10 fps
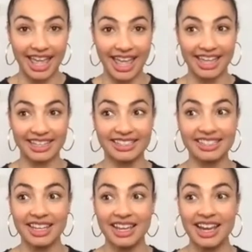And
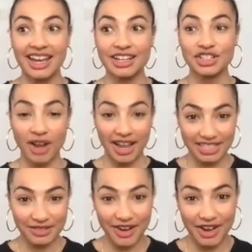trying
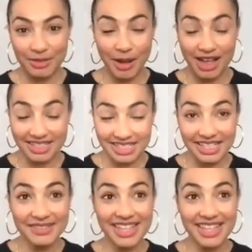to find the positives,